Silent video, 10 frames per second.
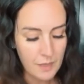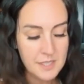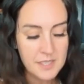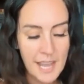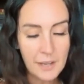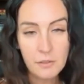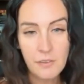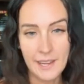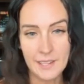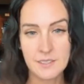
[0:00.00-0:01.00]

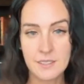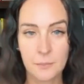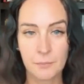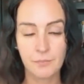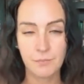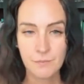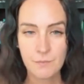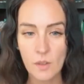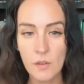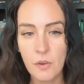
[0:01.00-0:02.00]
Sacrifice
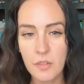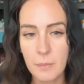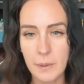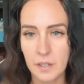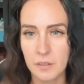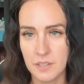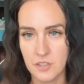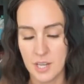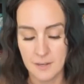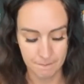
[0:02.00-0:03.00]
for the bigger
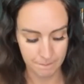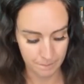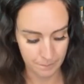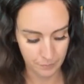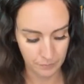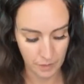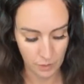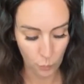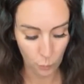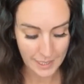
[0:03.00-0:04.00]
vision.
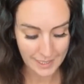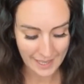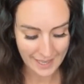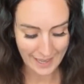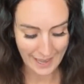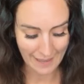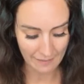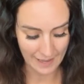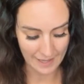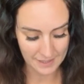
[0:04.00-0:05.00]
We can't
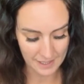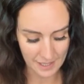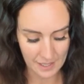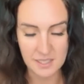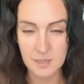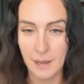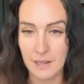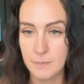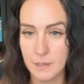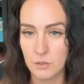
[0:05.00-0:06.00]
half-ass it and
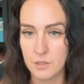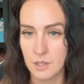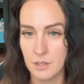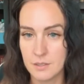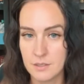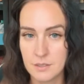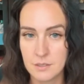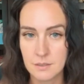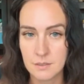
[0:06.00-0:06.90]
expect big results.